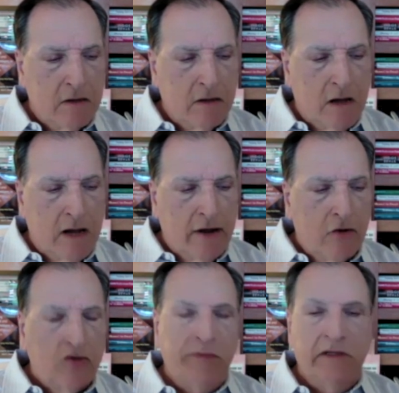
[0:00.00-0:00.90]
I
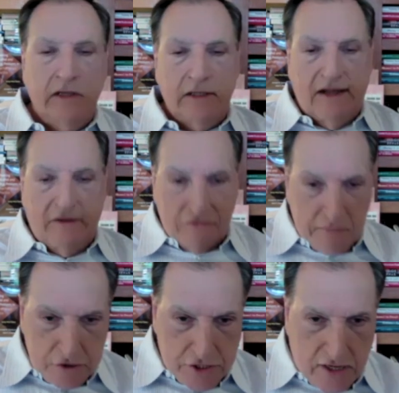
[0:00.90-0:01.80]
ultimately left my
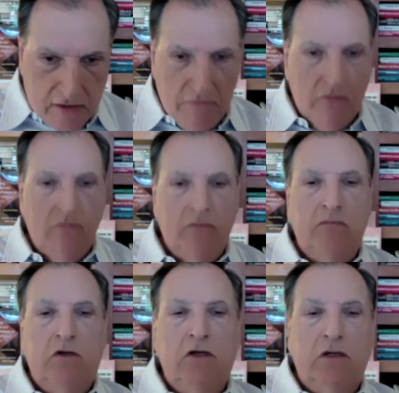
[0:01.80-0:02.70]
job
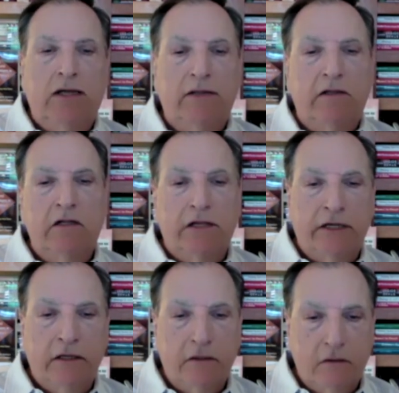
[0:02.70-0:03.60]
at the
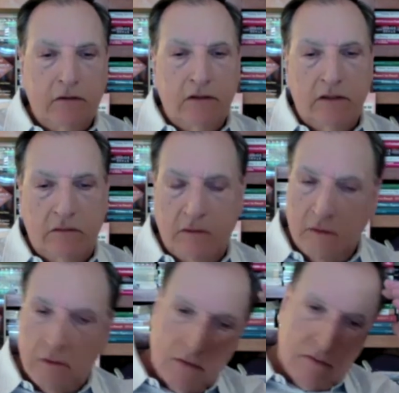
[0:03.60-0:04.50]
clinic in
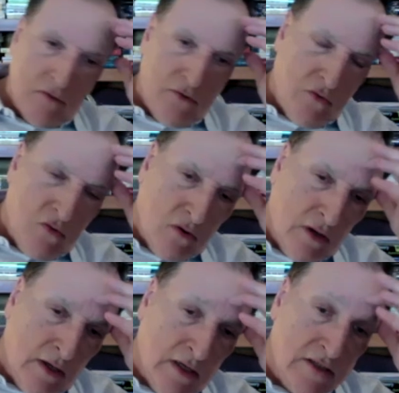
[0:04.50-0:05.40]
New York,
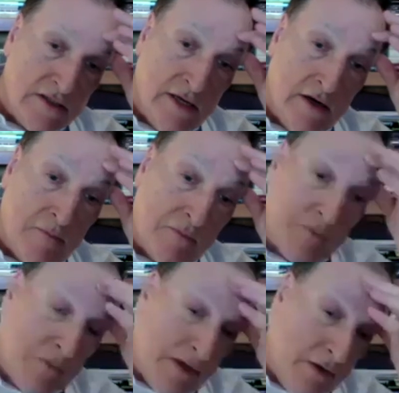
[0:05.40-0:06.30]
and I set up
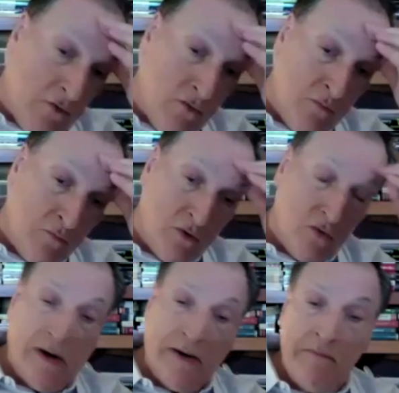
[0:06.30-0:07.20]
my own
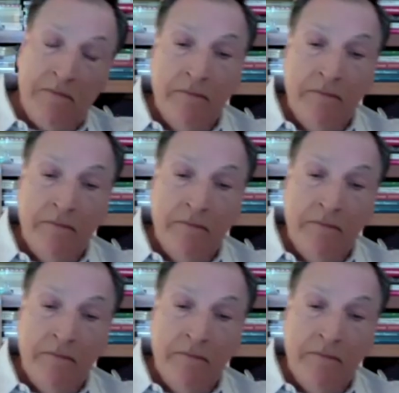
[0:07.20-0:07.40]
program.